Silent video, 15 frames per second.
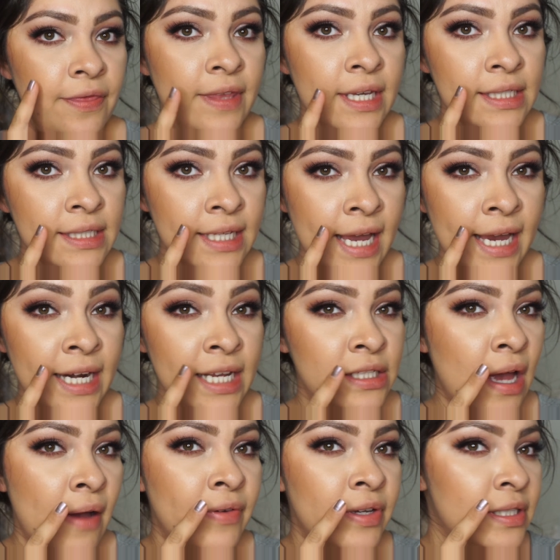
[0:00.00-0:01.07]
This side is
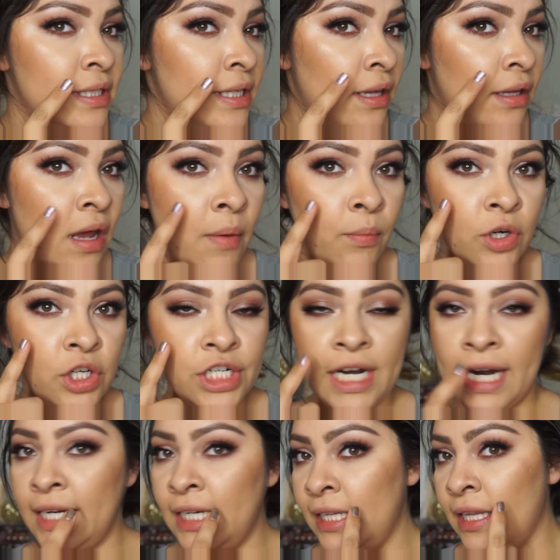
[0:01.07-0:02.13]
obviously a lot more
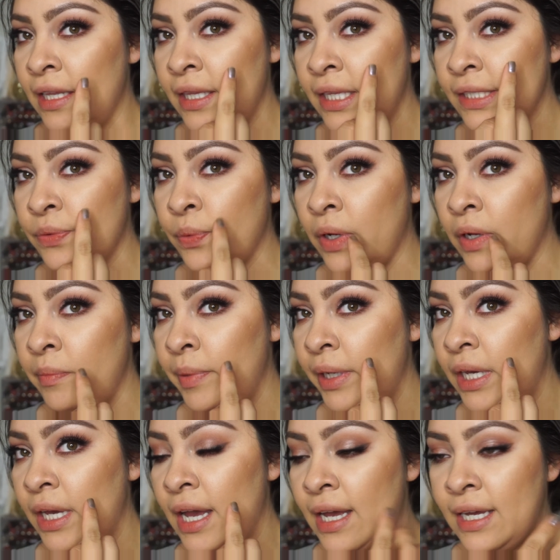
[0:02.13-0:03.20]
shiny than this one
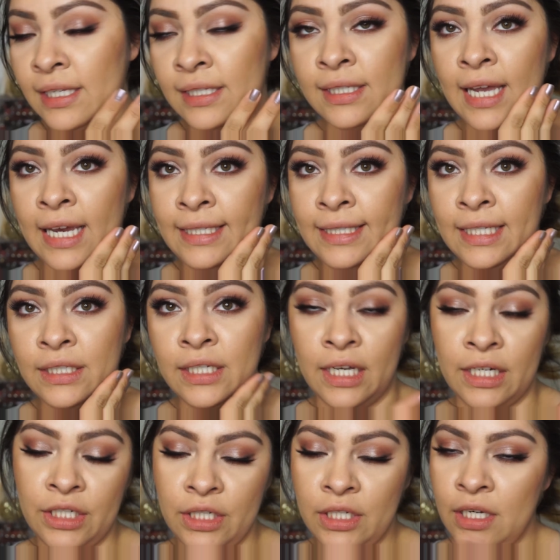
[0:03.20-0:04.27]
because I did
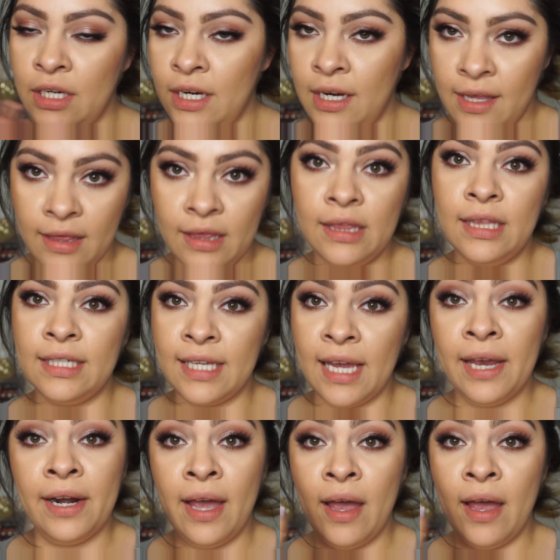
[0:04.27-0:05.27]
touch this side